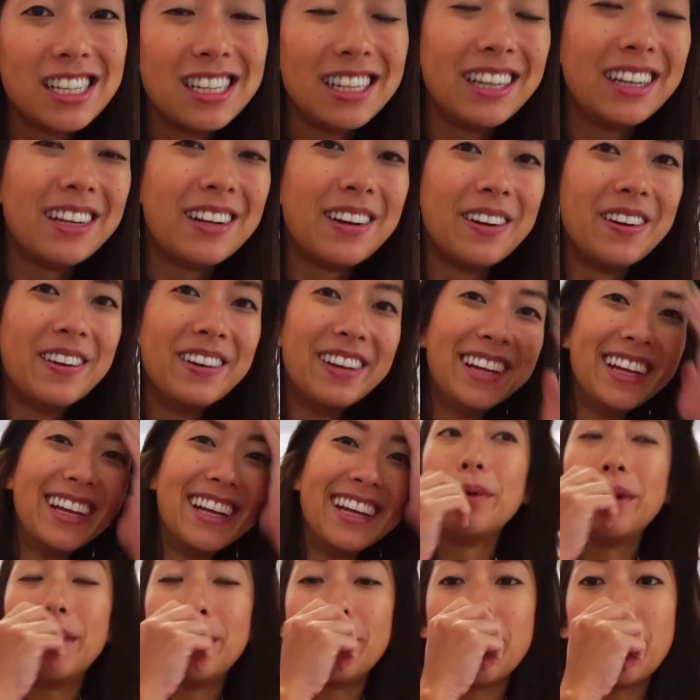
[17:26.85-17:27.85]
you know.
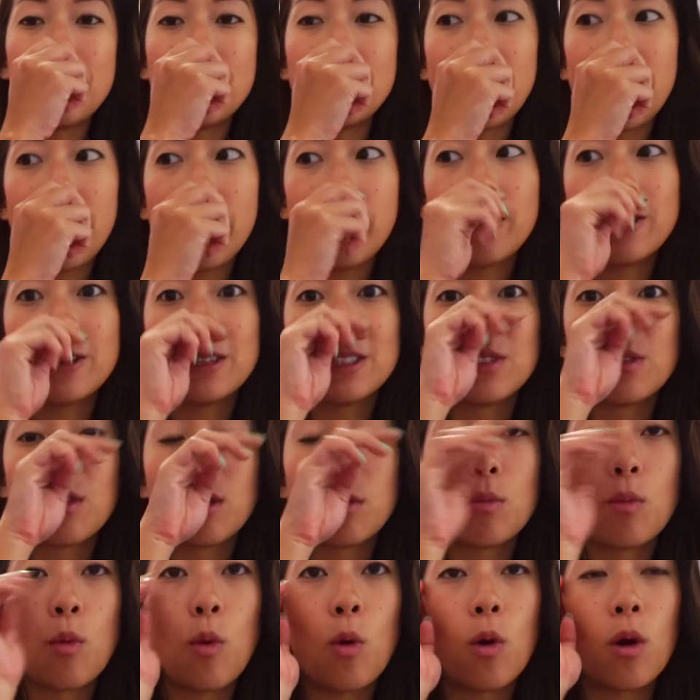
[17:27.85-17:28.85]
But my parents
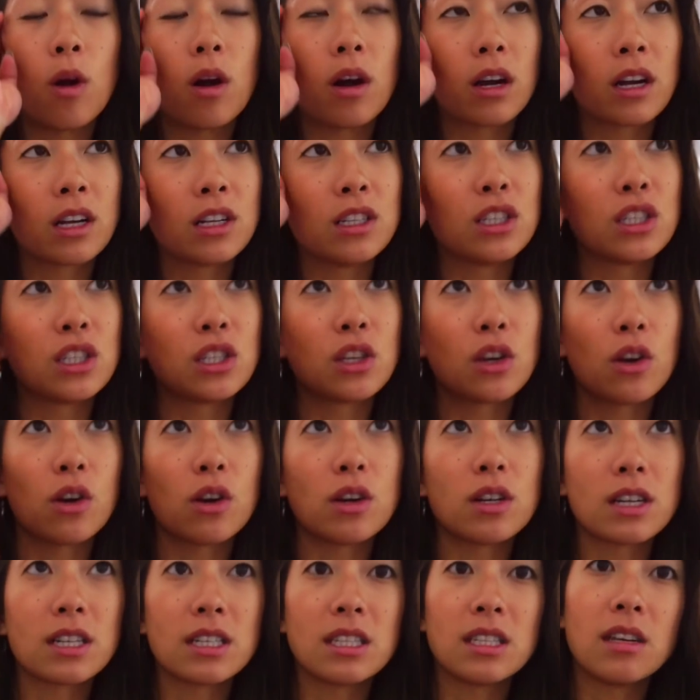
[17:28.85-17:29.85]
were more
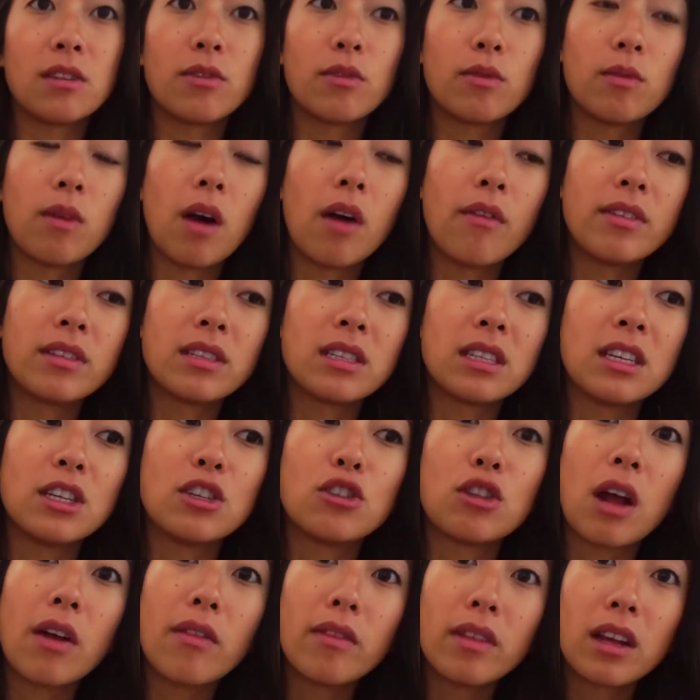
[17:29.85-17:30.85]
concerned because of obviously
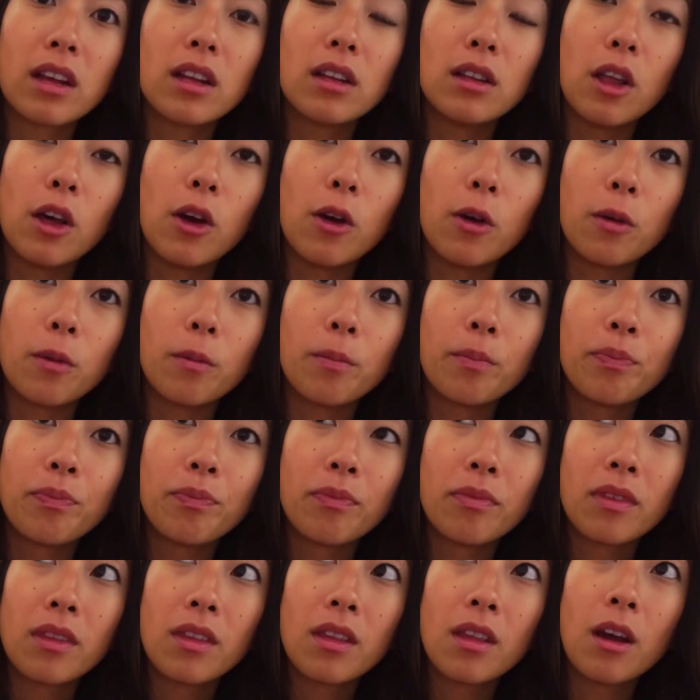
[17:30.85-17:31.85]
traveling alone.
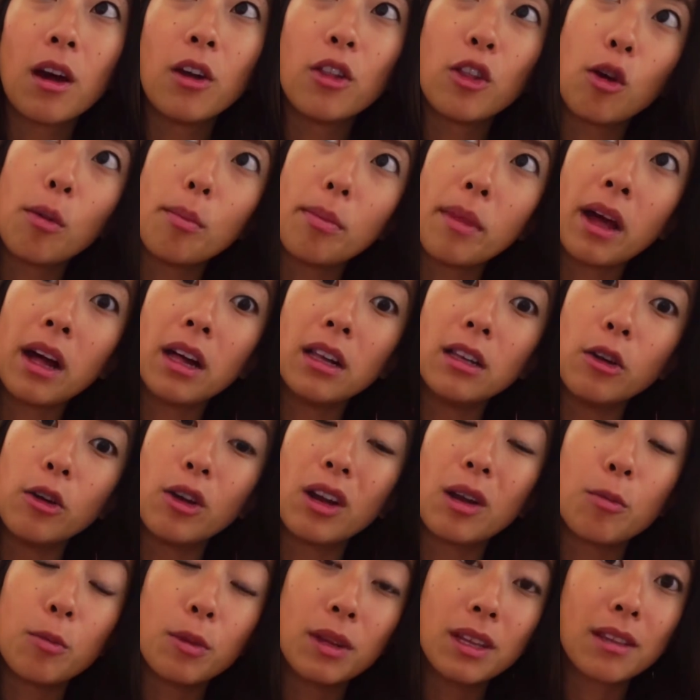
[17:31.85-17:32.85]
Although I'm not
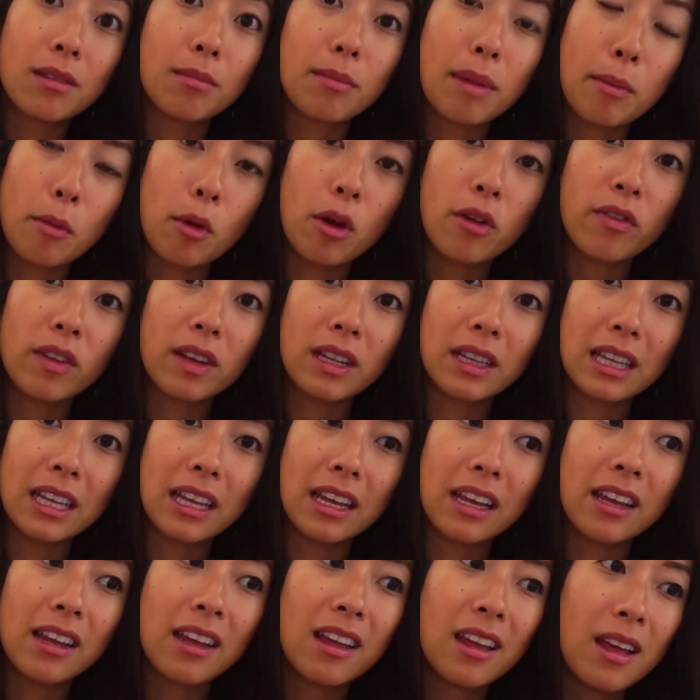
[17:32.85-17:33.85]
alone, I'm with my boyfriend
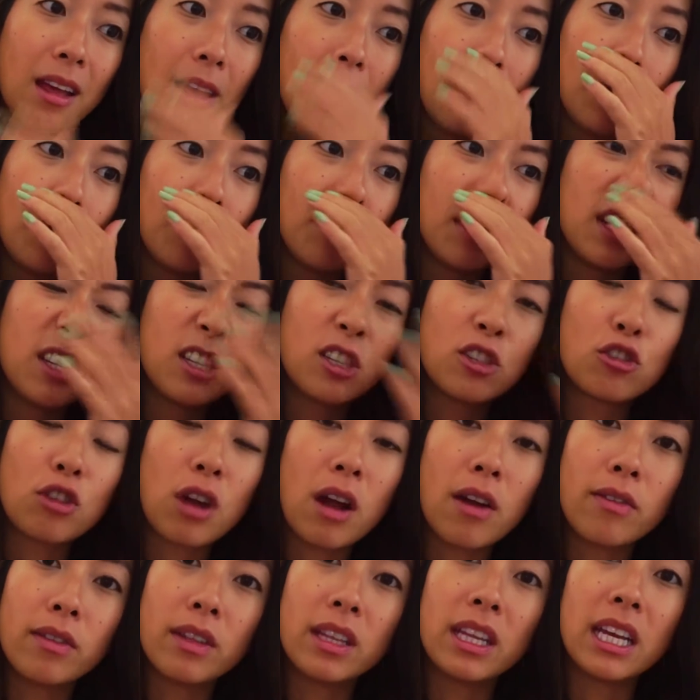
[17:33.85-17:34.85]
Lee. But just
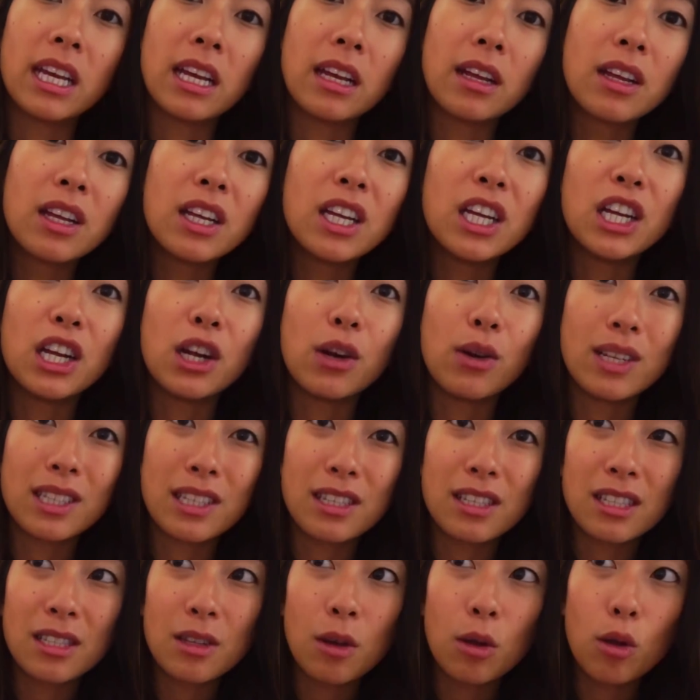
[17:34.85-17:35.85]
traveling, you know, as
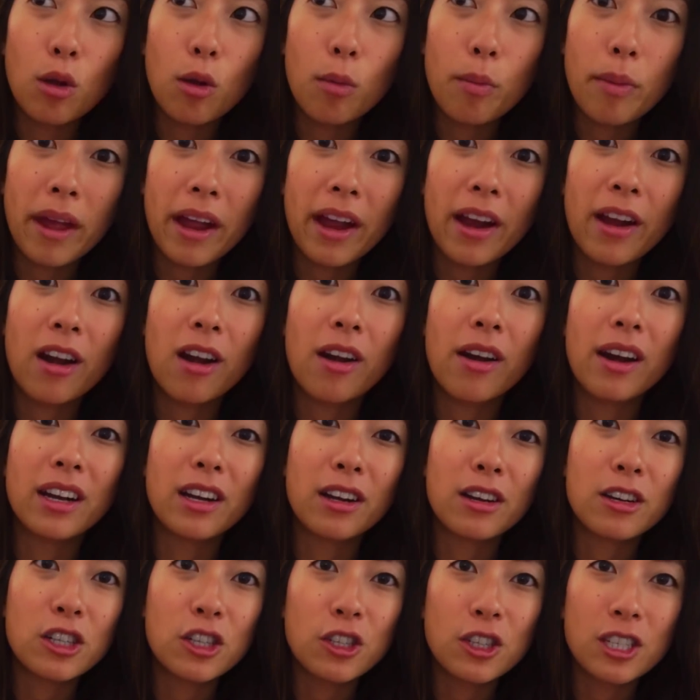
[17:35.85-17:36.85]
a solo pair in
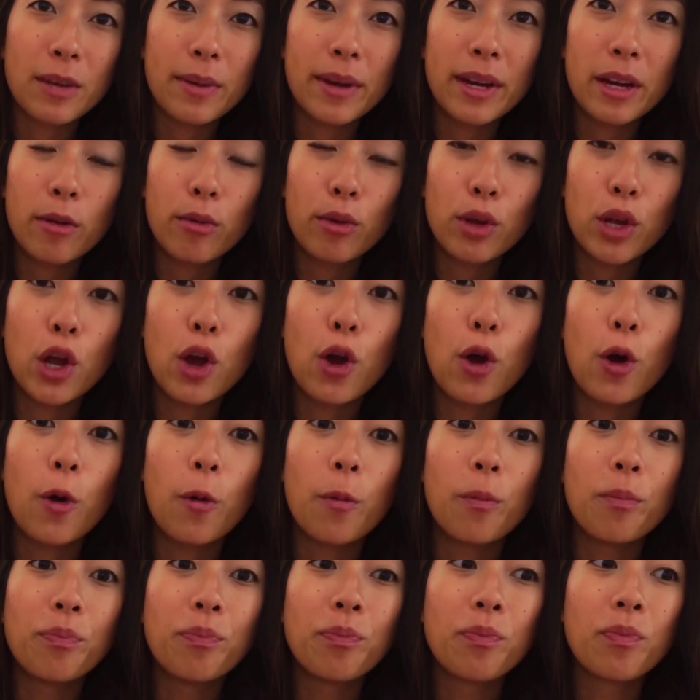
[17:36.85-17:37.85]
countries that we don't
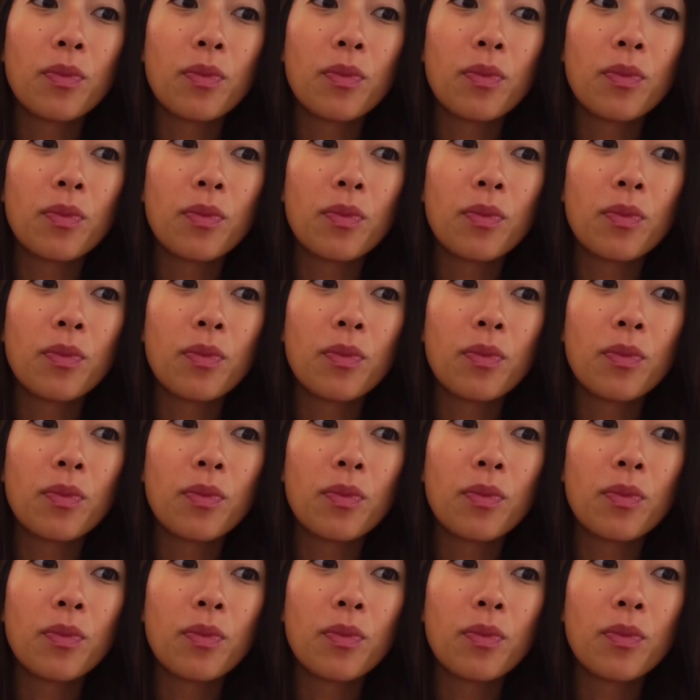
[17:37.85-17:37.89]
know,